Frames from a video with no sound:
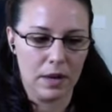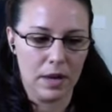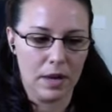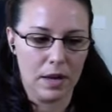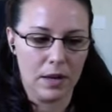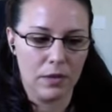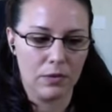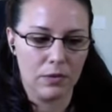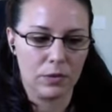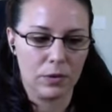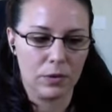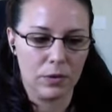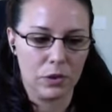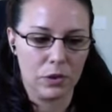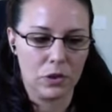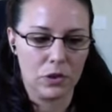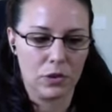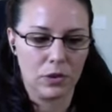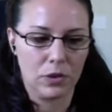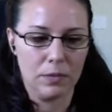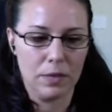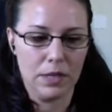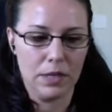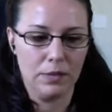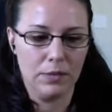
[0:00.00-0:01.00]
influential
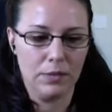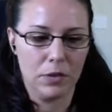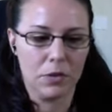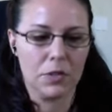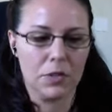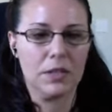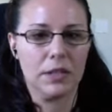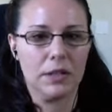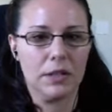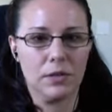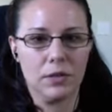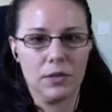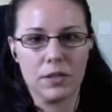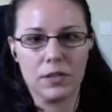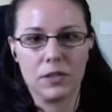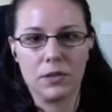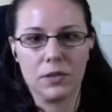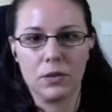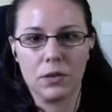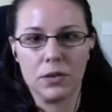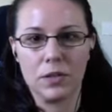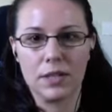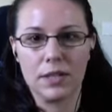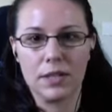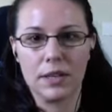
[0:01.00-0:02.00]
and meaningful signals
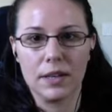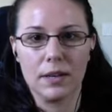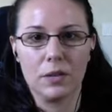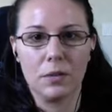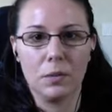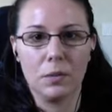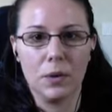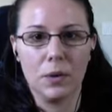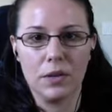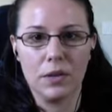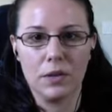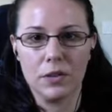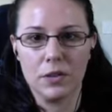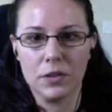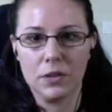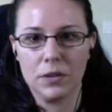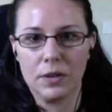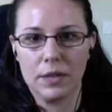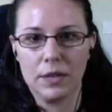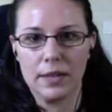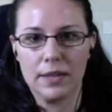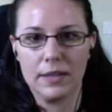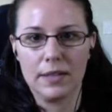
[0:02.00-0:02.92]
towards like what you're doing.